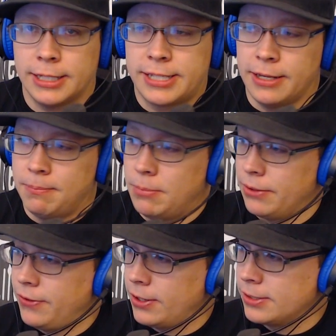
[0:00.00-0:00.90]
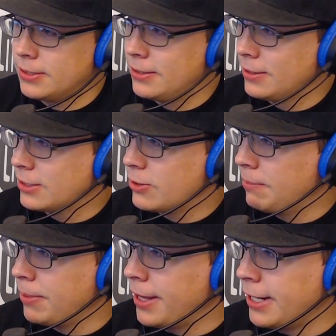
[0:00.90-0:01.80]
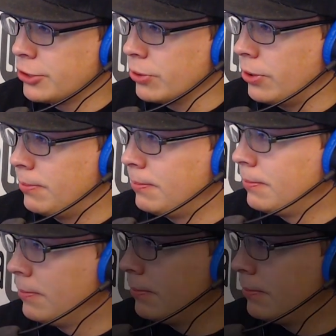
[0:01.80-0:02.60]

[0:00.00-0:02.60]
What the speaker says: That's it, motherfuckers. Let's go ahead and play that intro.